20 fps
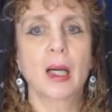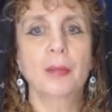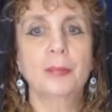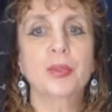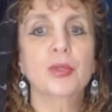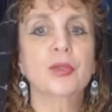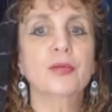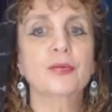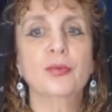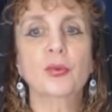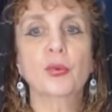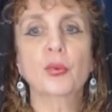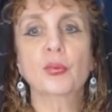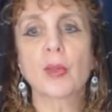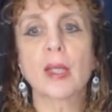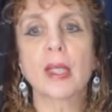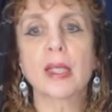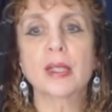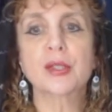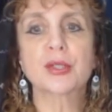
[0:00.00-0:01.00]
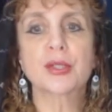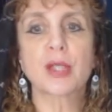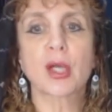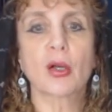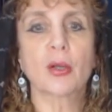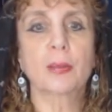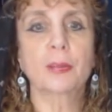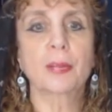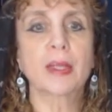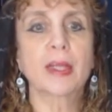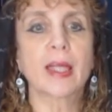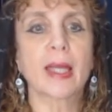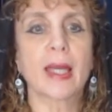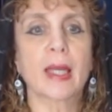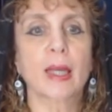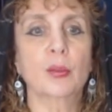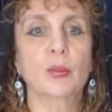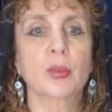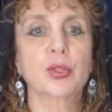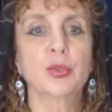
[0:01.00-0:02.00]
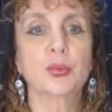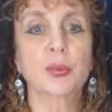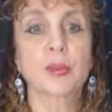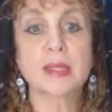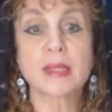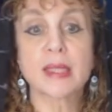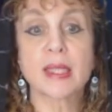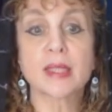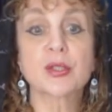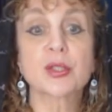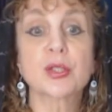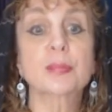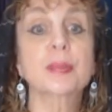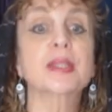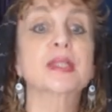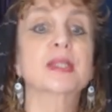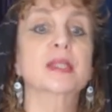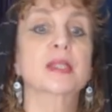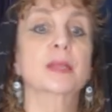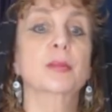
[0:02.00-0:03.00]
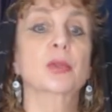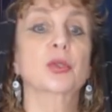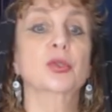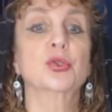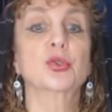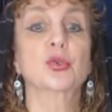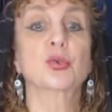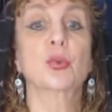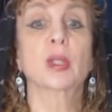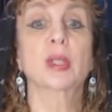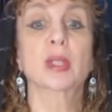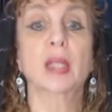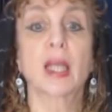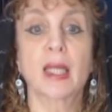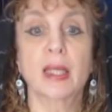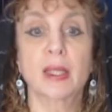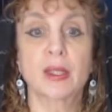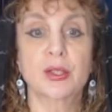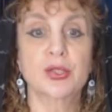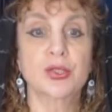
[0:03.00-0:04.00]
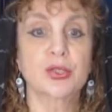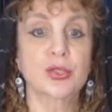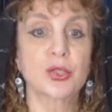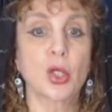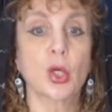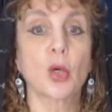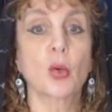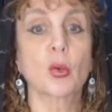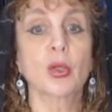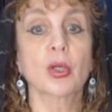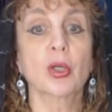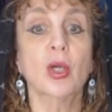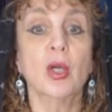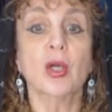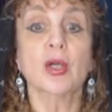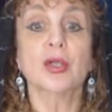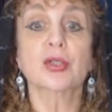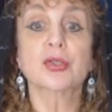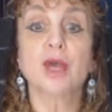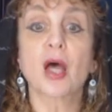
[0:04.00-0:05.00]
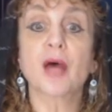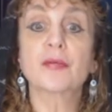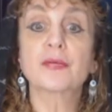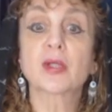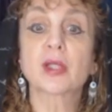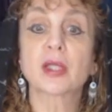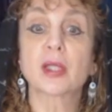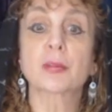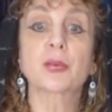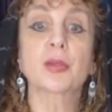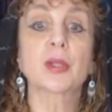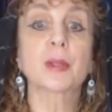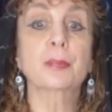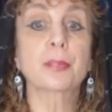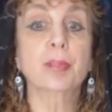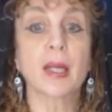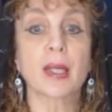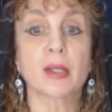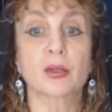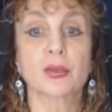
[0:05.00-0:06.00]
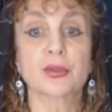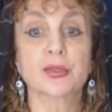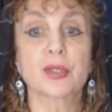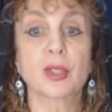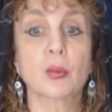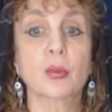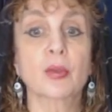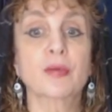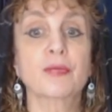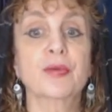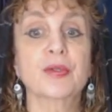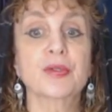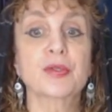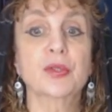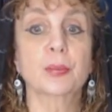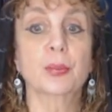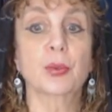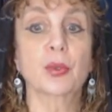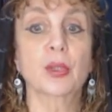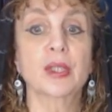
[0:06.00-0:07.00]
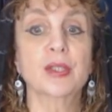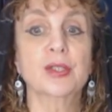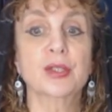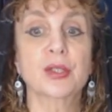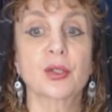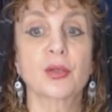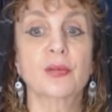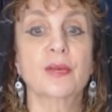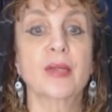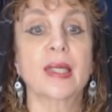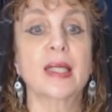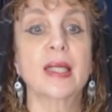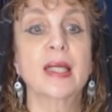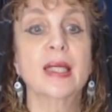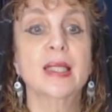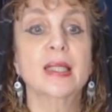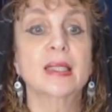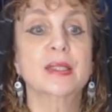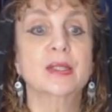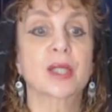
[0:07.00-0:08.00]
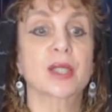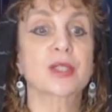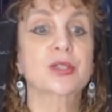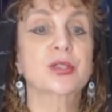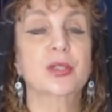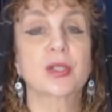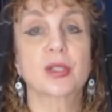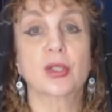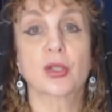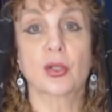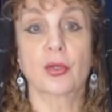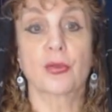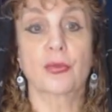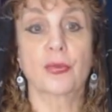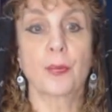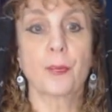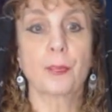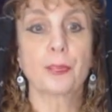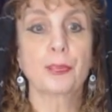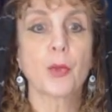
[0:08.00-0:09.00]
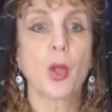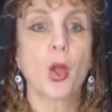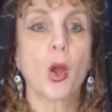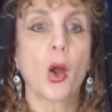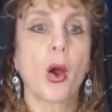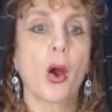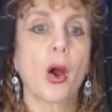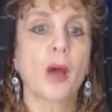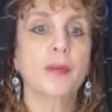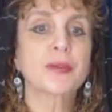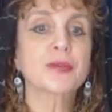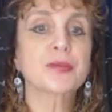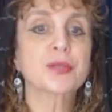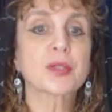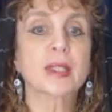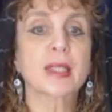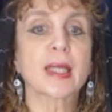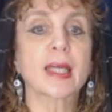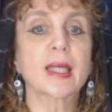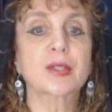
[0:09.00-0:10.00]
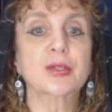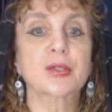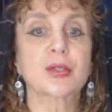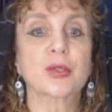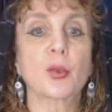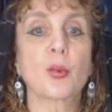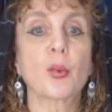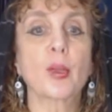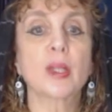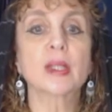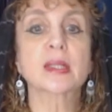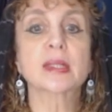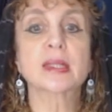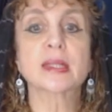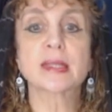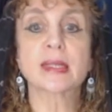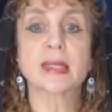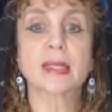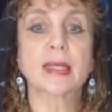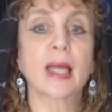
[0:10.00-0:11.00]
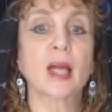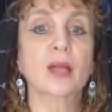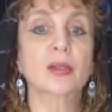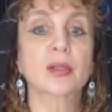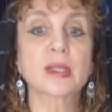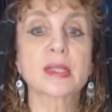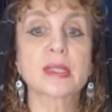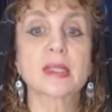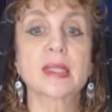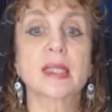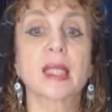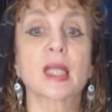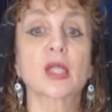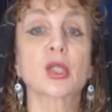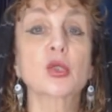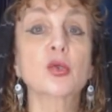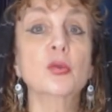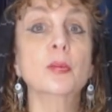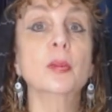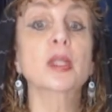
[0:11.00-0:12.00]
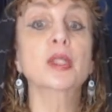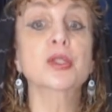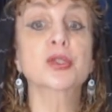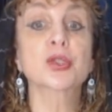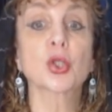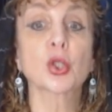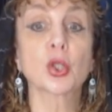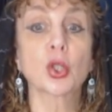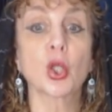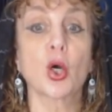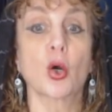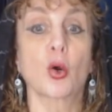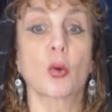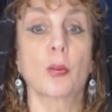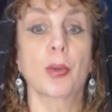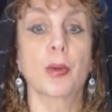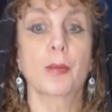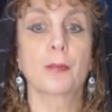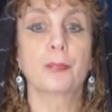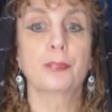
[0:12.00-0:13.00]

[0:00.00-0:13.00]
A beautiful rain shower began, which was said to be similar to a light snow or soft glimmering petals that were visible until they touched the earth. On this occasion, the witnesses accounted seeing a luminous globe